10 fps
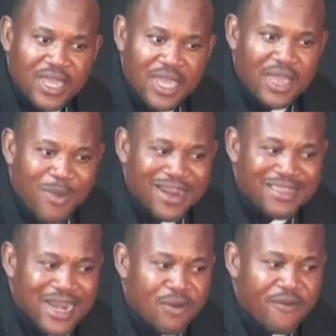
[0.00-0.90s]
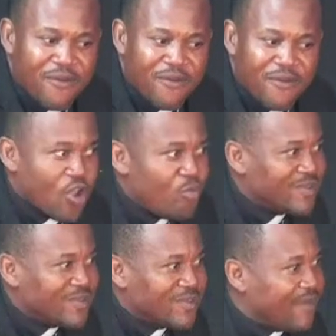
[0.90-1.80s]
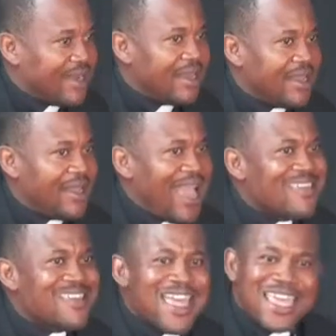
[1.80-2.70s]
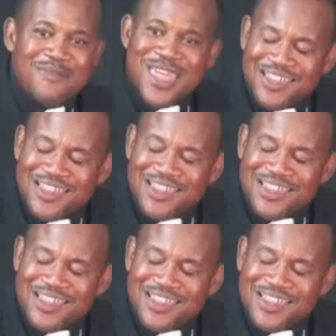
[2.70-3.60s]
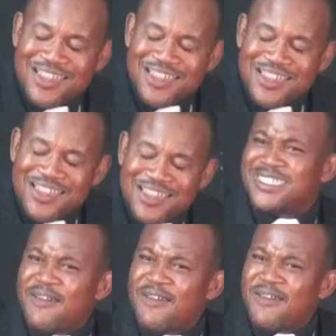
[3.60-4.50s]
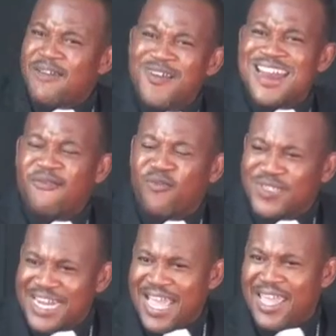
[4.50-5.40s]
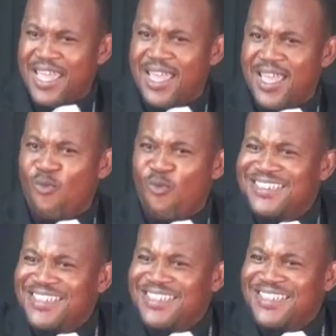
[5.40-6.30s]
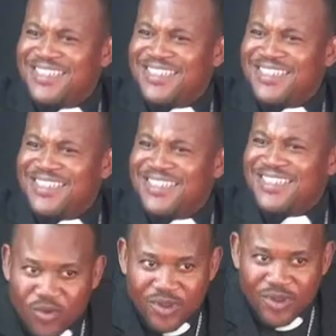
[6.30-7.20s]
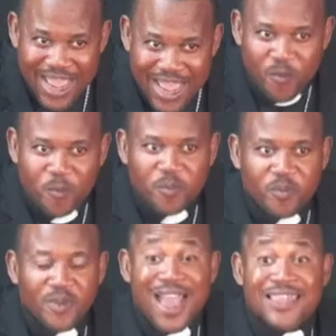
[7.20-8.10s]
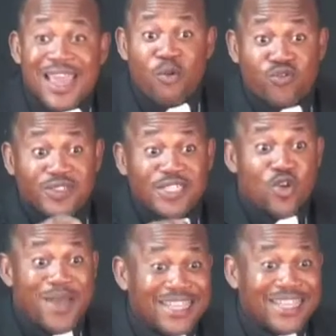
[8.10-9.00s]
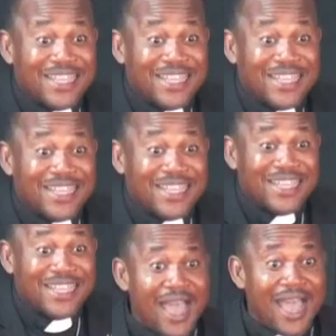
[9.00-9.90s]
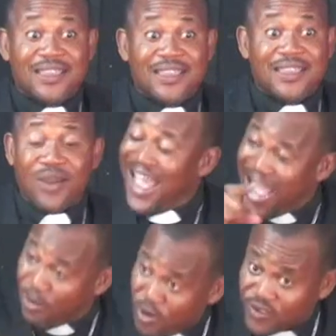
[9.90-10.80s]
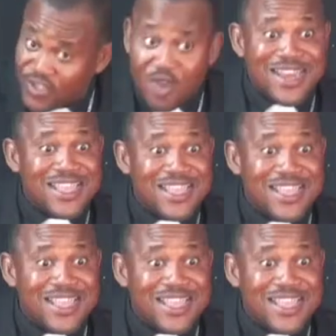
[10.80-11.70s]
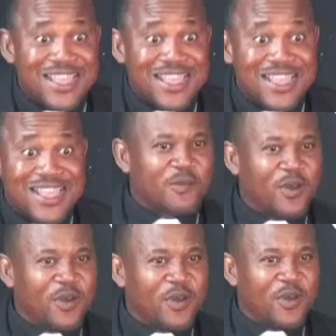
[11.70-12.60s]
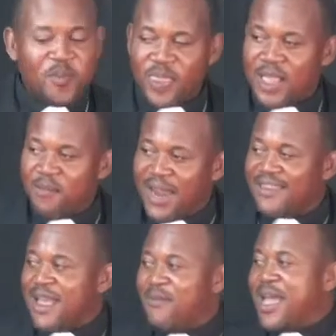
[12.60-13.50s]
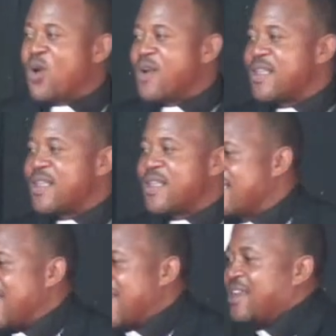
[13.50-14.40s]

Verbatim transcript: By the time they were fooling it, almost 900. I said, I came here this morning. It was 749. Why is it 900 now? Now. I said, I want to see your manager. I started making, I want to see your manager. I won't pay this money. By the time I got inside,